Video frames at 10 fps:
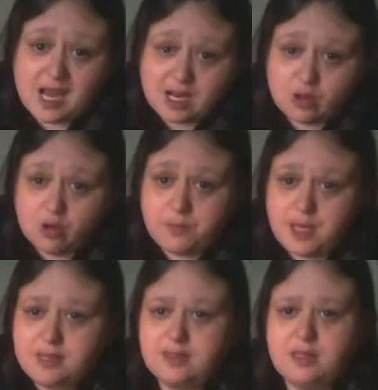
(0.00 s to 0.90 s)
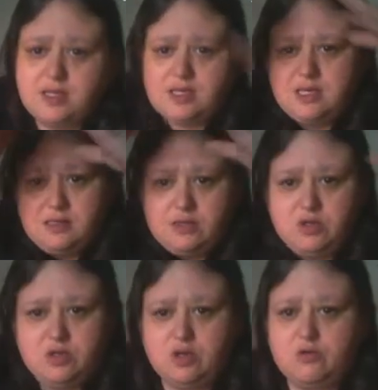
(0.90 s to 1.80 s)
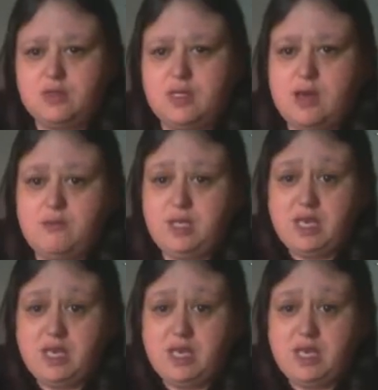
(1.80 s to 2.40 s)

igloo beds and it's got, it's like